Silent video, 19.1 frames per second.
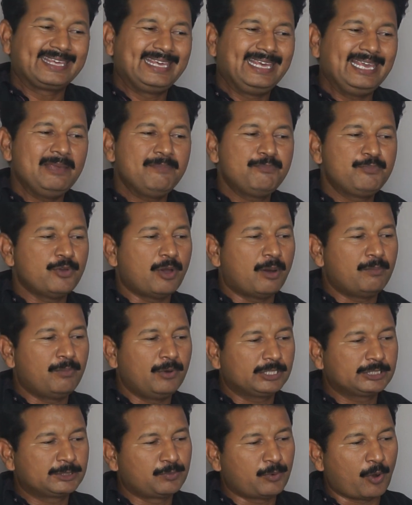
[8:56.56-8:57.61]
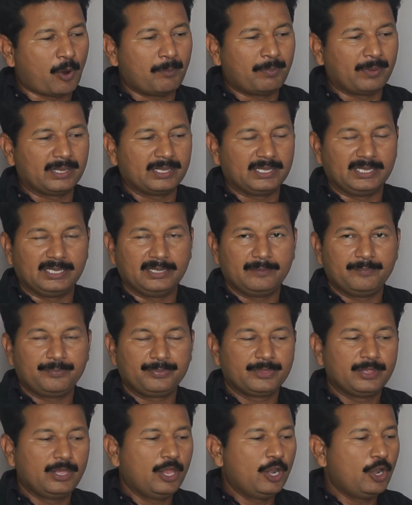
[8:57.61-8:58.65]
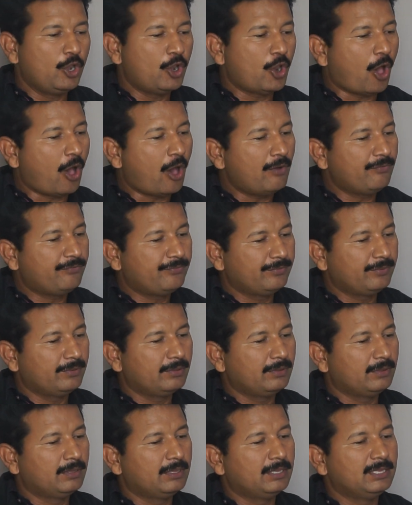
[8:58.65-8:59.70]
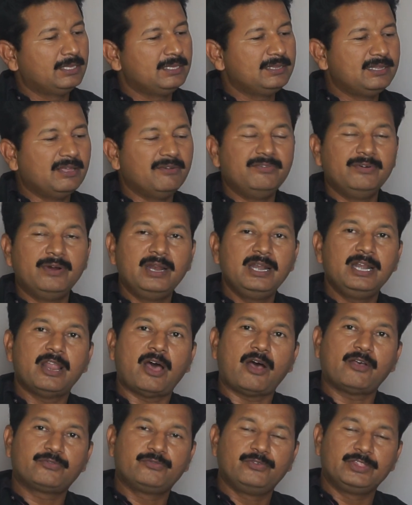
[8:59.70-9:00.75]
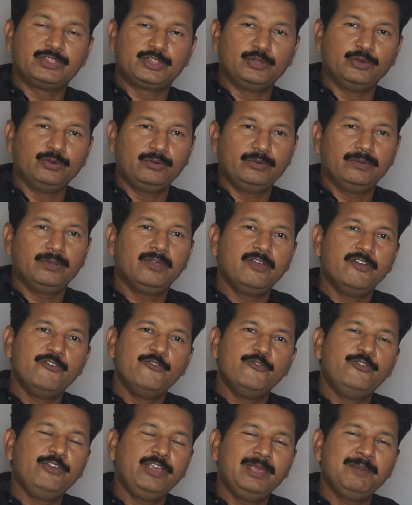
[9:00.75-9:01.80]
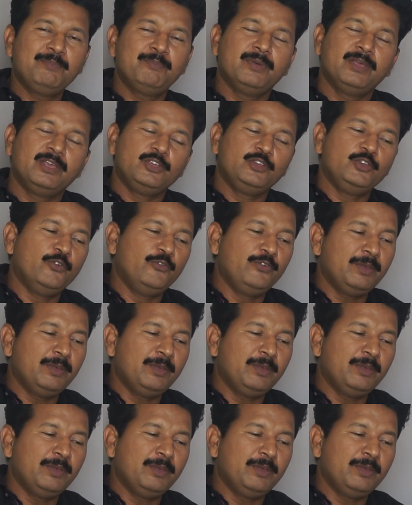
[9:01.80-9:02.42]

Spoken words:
Keep your books properly. Laugh. The world laughs with you. Weep. You